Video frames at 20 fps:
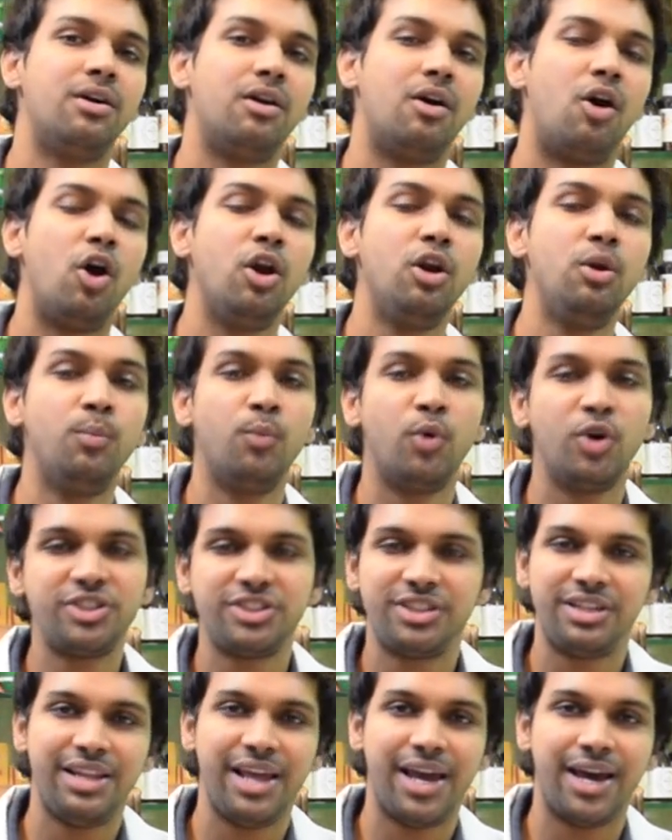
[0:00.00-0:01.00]

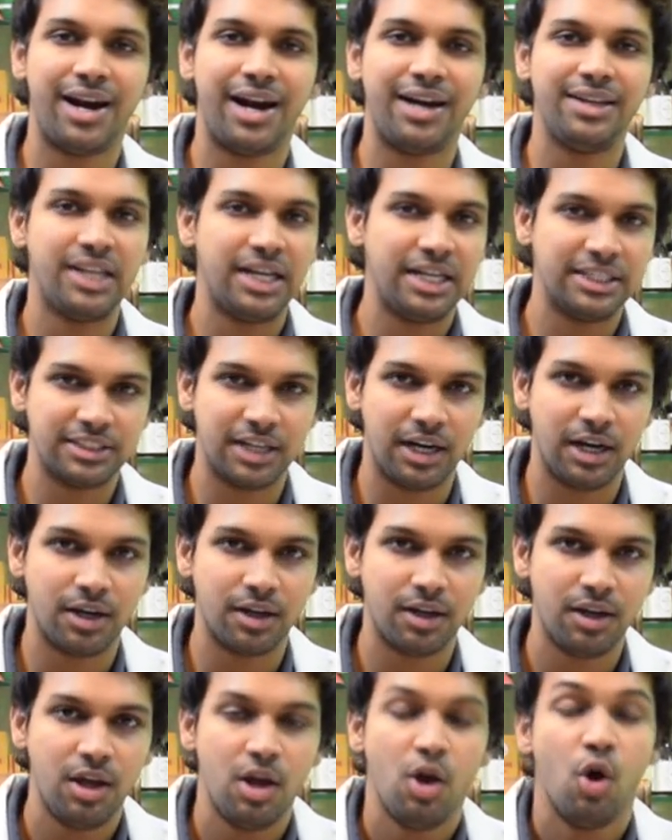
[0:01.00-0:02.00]
almost there at the result.
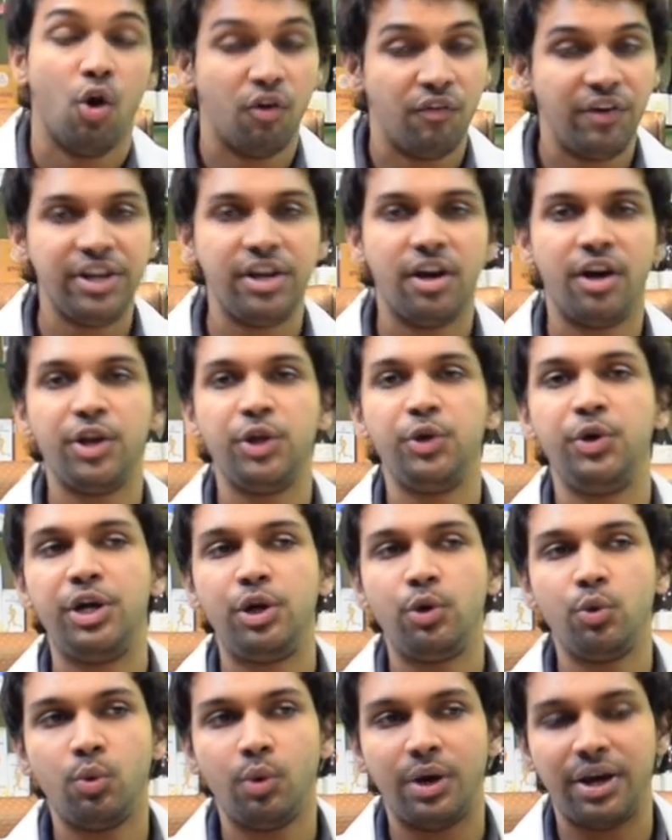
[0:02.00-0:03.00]
Over here, you need
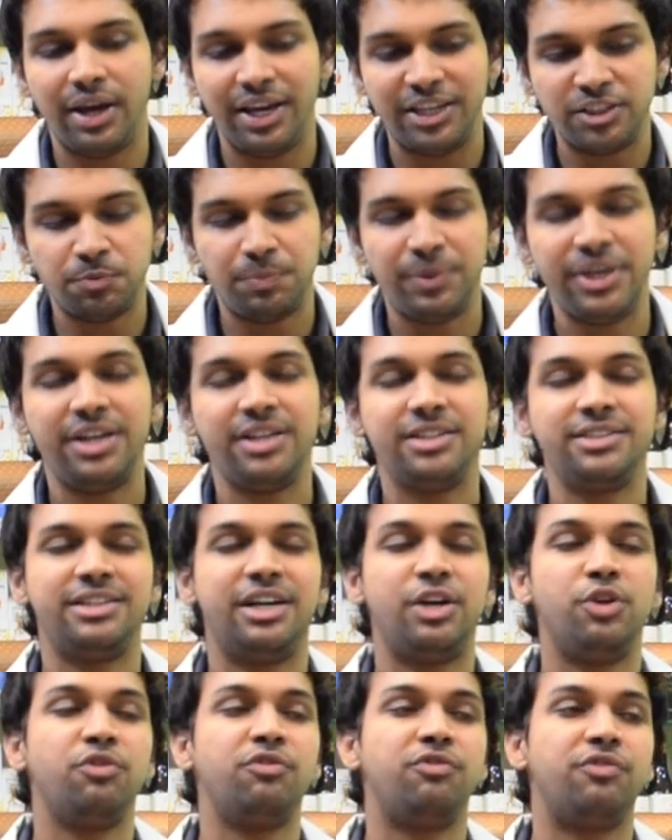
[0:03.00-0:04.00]
to experience
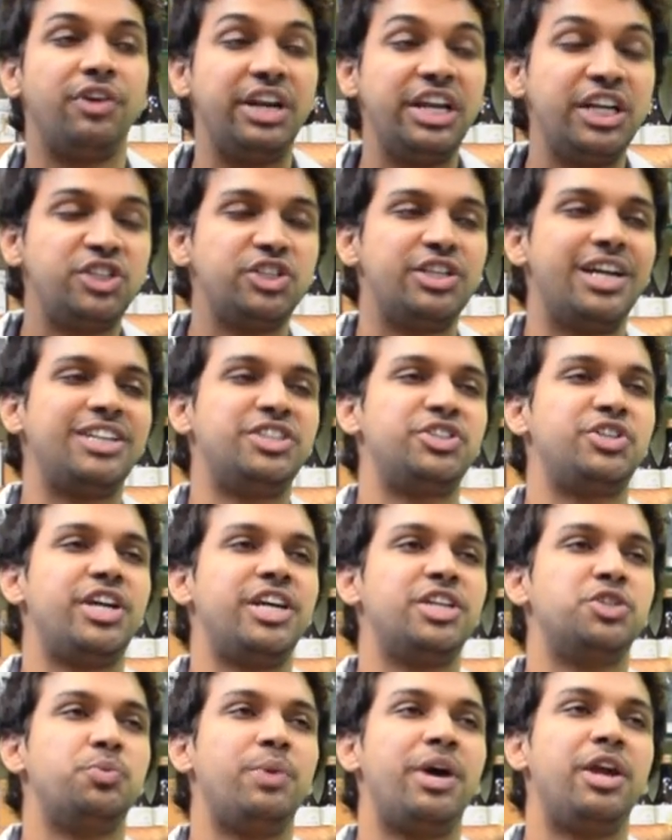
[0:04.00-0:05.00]
that you've reached that
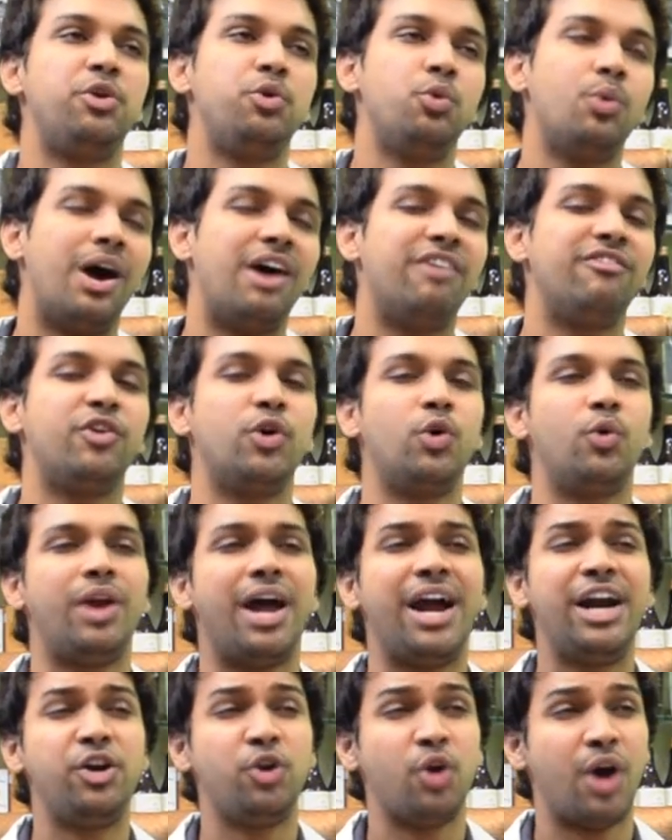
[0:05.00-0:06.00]
stage where you have grown
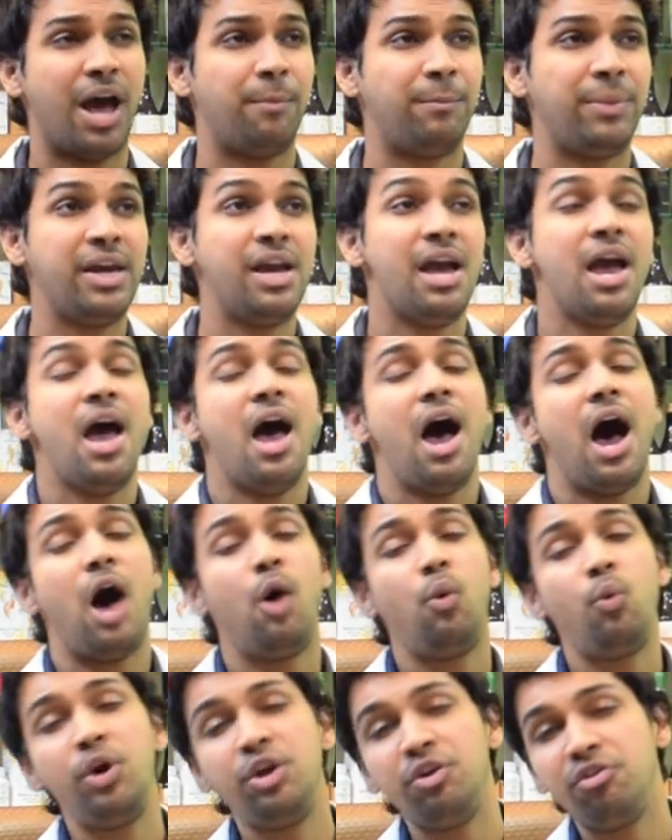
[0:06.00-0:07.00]
height, you're happy.
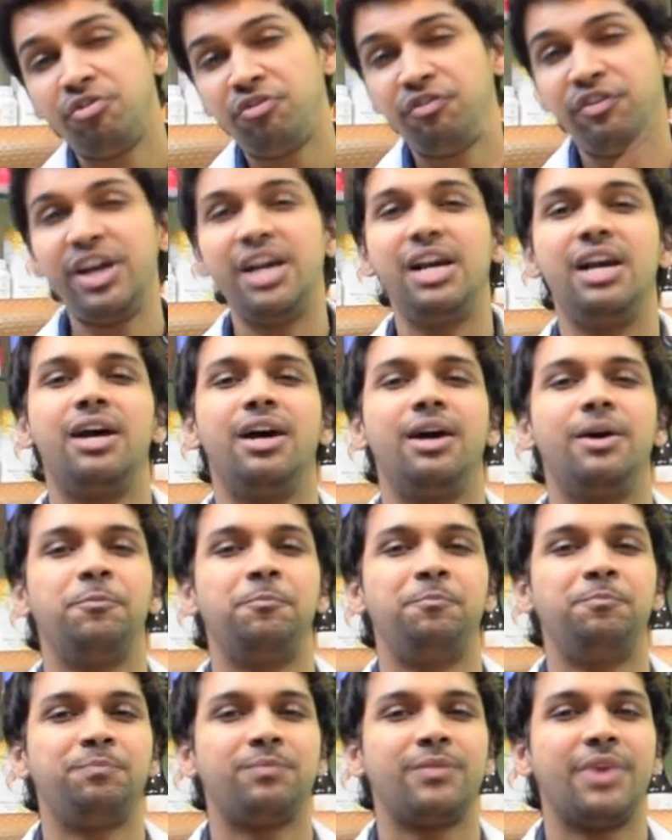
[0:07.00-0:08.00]
How would you feel?
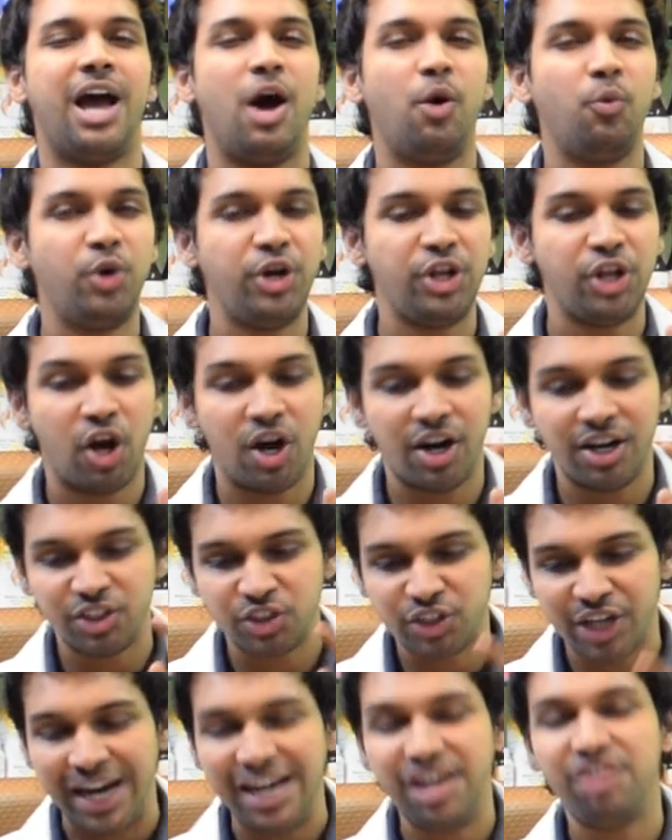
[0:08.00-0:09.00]
How would your
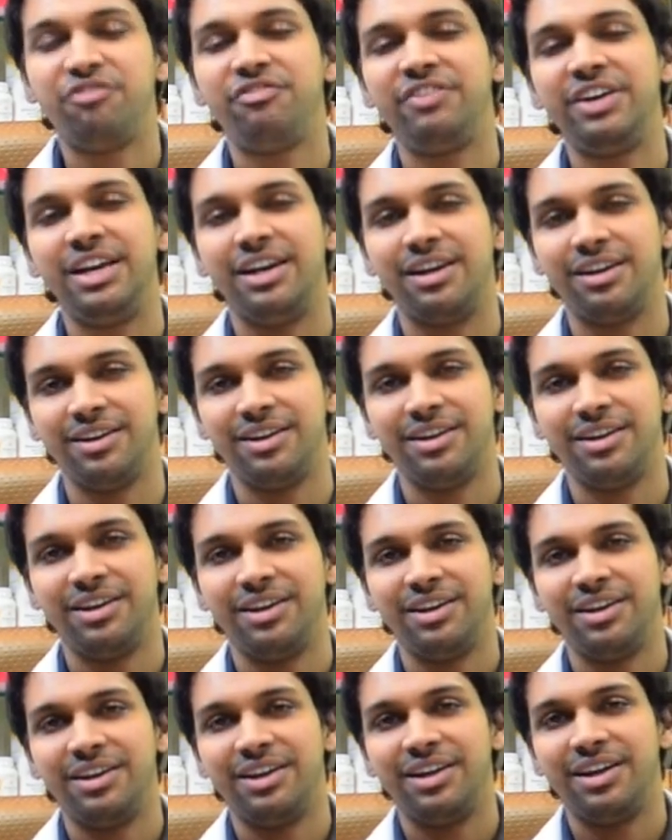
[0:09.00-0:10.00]
child feel?
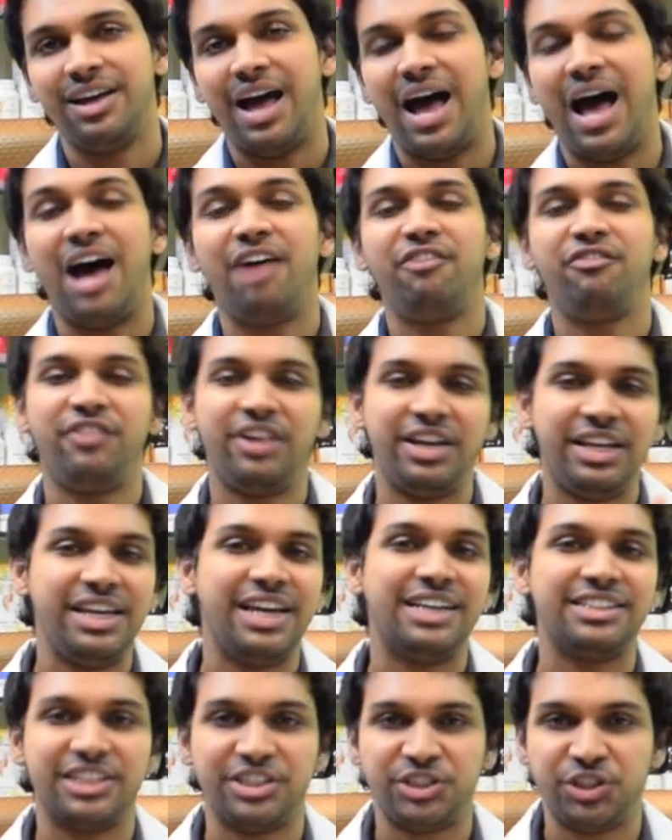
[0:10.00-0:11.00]
After he
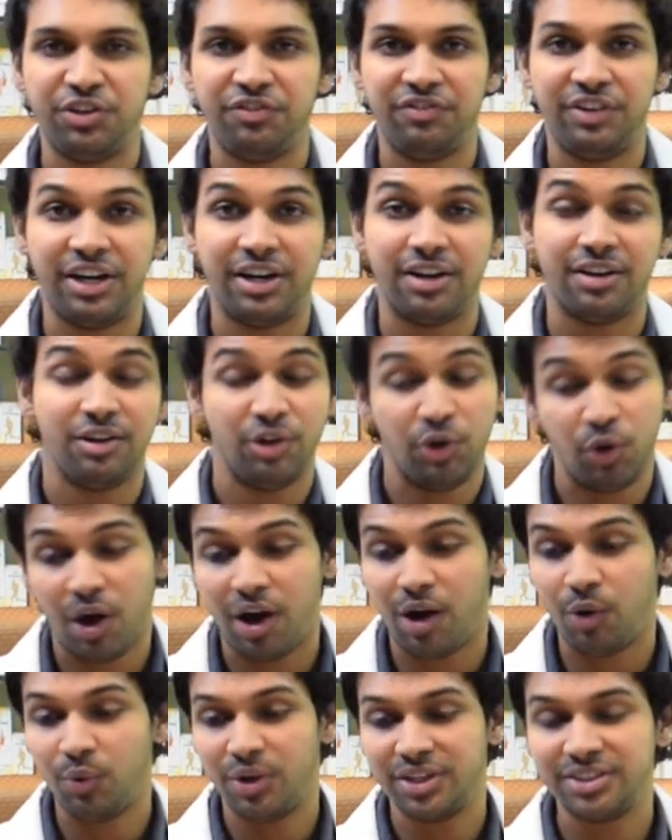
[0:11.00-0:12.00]
has achieved it,
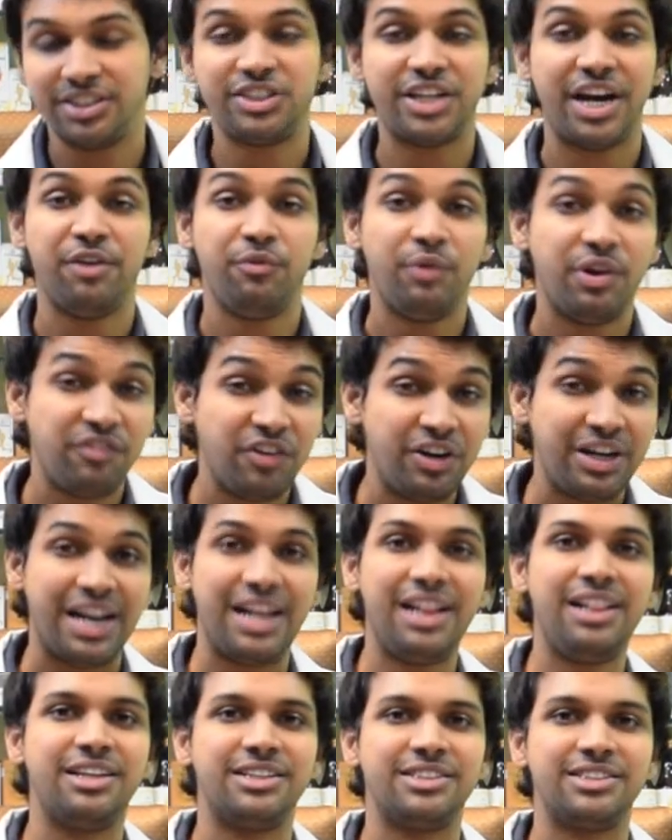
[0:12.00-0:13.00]
how does the child, we have to
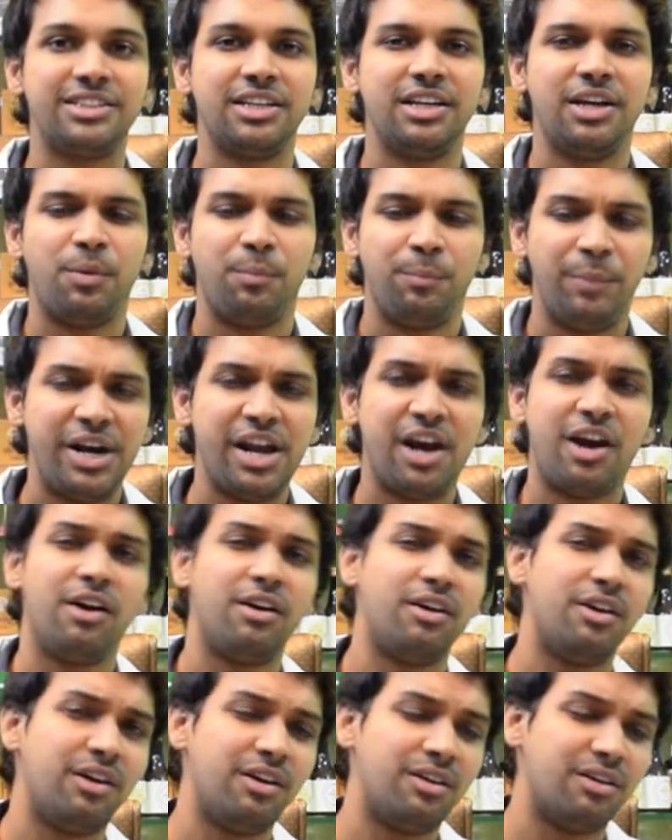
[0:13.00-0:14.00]
tell this,
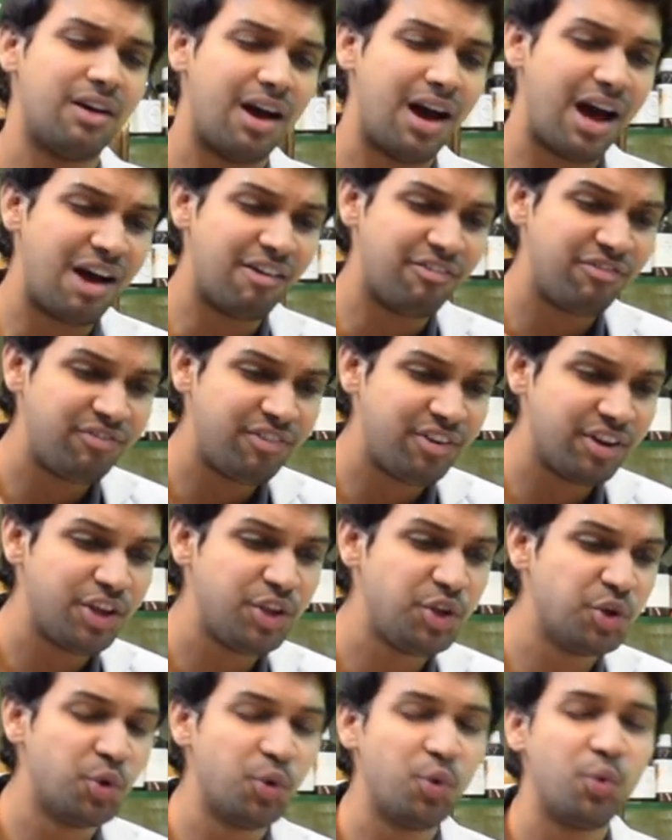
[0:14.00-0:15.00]
beta, after
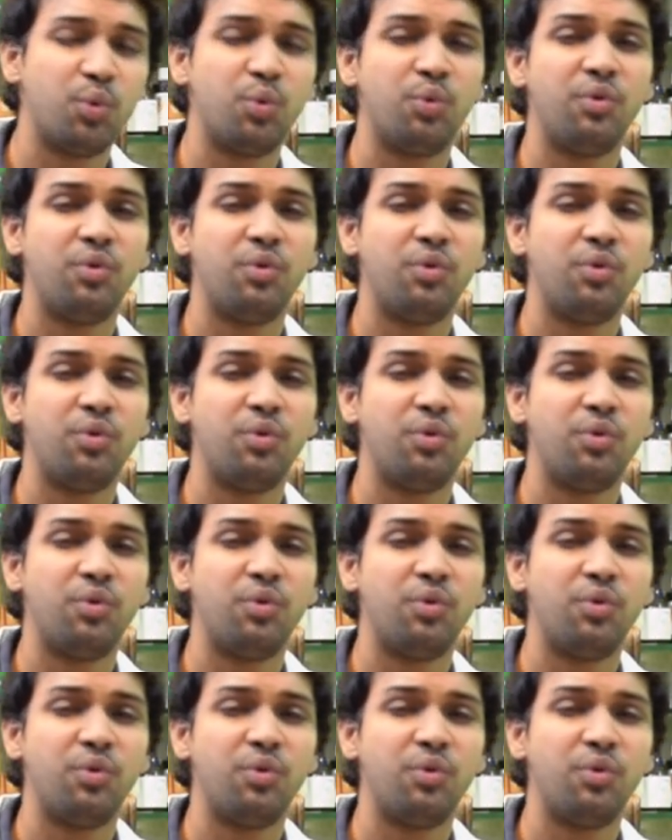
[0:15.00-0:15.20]
you